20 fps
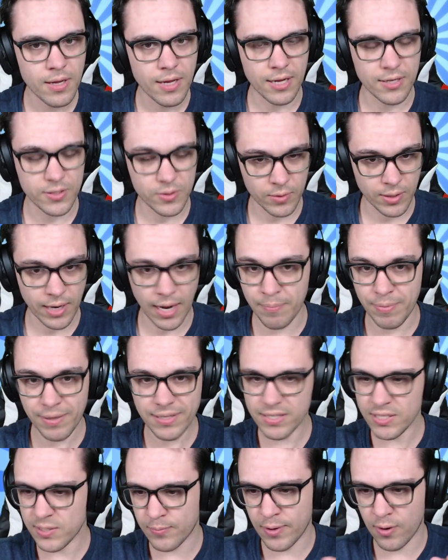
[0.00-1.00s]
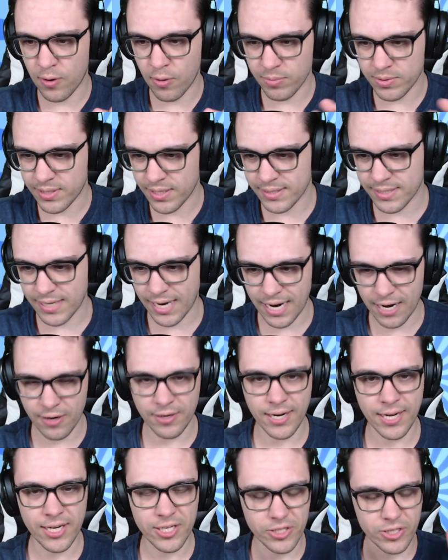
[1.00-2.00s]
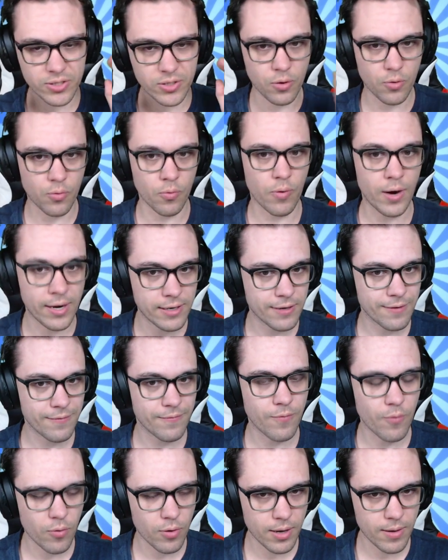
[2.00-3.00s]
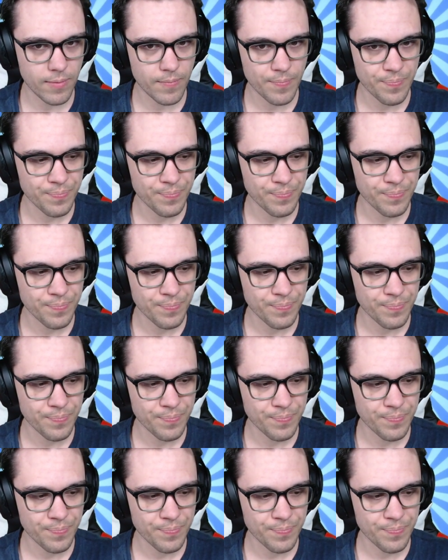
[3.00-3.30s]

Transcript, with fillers: So I basically spent almost the entire day just grinding for him.